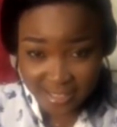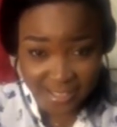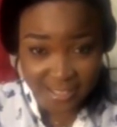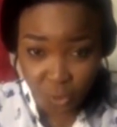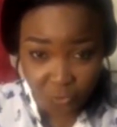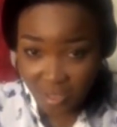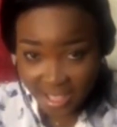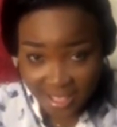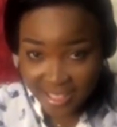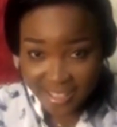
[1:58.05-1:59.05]
They don't follow
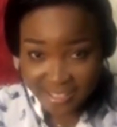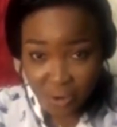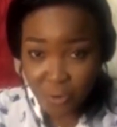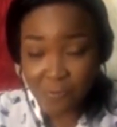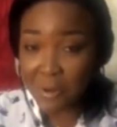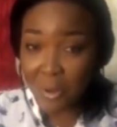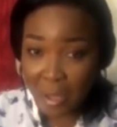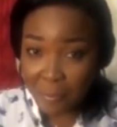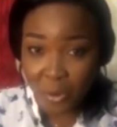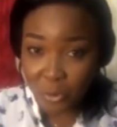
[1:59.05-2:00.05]
up on calling
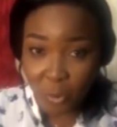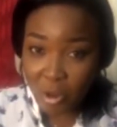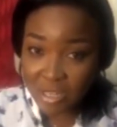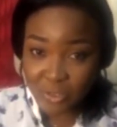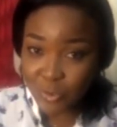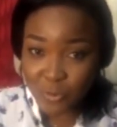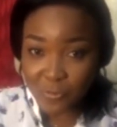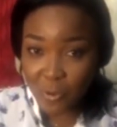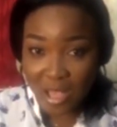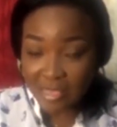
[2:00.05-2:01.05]
for other roles and
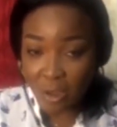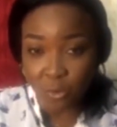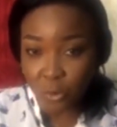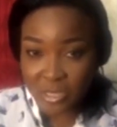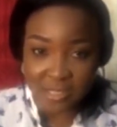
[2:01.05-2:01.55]
stuff like that.